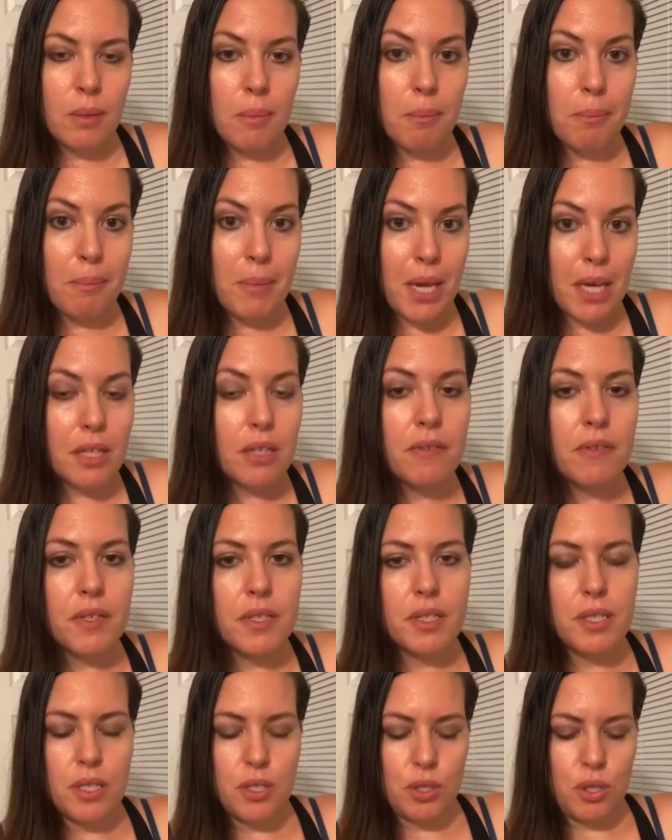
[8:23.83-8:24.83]

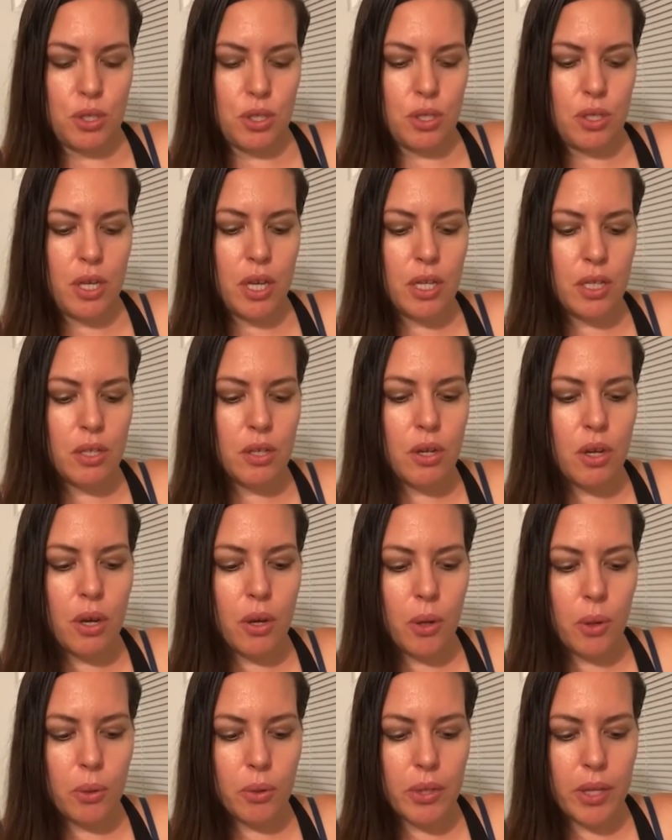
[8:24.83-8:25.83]
manifestation, and
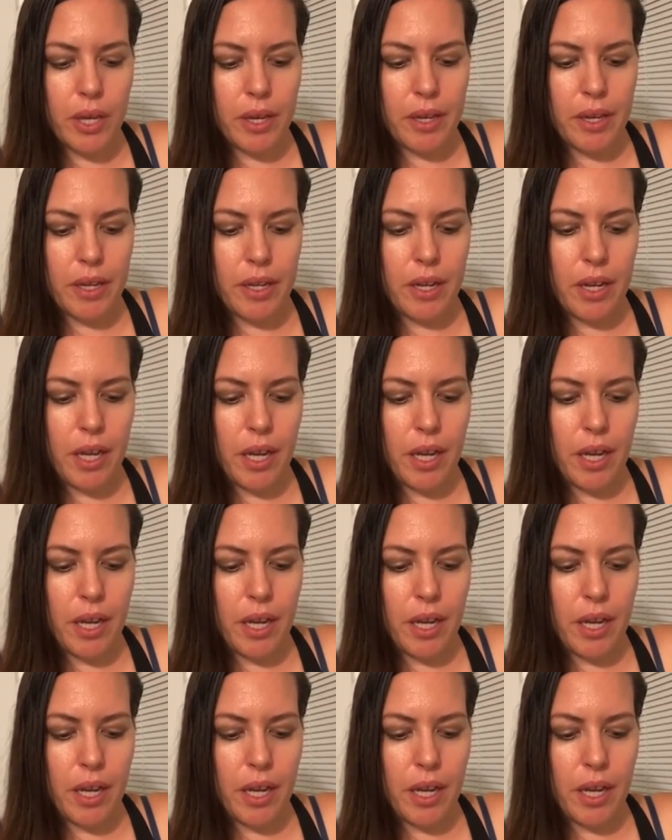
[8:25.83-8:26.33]
know that